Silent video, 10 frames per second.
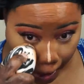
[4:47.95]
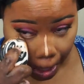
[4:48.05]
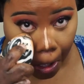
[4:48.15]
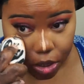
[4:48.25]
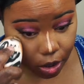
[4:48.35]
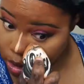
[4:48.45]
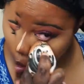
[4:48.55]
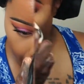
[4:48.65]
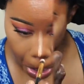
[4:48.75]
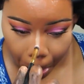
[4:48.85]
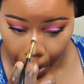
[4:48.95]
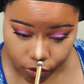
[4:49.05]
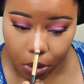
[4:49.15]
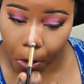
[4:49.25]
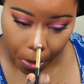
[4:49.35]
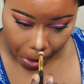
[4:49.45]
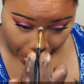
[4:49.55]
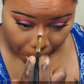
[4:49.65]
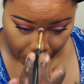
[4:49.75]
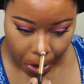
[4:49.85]
the back of my hand, and I just
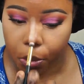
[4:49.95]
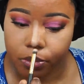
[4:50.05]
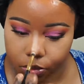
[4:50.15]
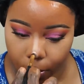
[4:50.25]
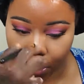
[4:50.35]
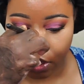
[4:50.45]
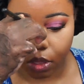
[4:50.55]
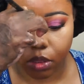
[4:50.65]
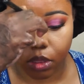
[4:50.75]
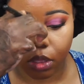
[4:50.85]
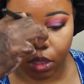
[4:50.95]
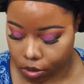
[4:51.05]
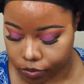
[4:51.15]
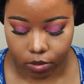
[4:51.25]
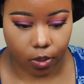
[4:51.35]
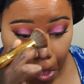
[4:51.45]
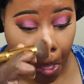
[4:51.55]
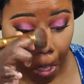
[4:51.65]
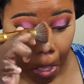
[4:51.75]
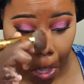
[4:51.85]
added that as well for a little
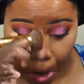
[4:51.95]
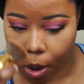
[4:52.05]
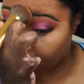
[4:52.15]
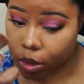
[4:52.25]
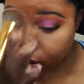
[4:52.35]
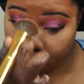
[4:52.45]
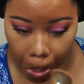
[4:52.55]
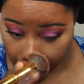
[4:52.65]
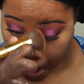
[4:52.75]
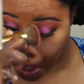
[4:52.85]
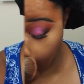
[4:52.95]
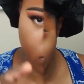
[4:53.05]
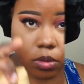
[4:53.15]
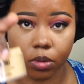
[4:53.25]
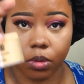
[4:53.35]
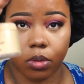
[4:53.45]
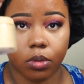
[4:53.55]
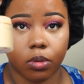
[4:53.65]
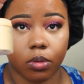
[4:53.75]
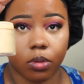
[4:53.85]
bit more of
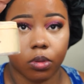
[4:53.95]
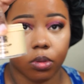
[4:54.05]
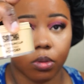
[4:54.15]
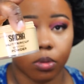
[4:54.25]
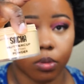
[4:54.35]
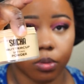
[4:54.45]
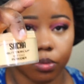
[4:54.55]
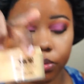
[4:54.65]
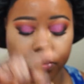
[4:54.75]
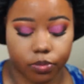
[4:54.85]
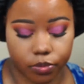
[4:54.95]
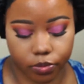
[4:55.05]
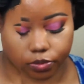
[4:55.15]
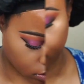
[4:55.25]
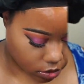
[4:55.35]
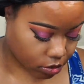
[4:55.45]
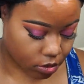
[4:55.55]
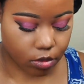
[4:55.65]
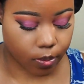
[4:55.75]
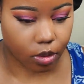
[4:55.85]
brightness. And as
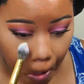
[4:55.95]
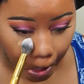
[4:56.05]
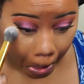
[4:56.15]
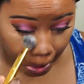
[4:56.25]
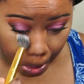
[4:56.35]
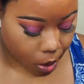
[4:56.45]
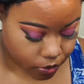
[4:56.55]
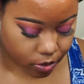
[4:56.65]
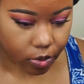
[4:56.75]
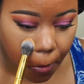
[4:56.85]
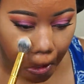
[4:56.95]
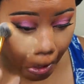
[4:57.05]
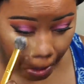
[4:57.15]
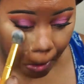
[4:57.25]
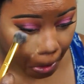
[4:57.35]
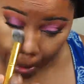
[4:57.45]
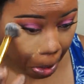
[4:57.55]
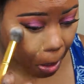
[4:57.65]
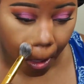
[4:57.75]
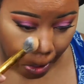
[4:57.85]
always, going in with my Sacha
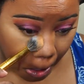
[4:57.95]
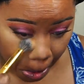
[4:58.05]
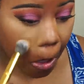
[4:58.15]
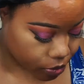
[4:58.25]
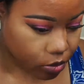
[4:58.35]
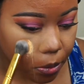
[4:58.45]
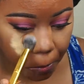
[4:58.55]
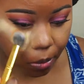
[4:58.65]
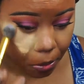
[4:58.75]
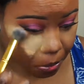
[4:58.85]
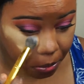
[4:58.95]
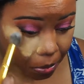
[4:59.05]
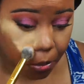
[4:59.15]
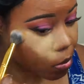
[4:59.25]
Buttercup setting powder.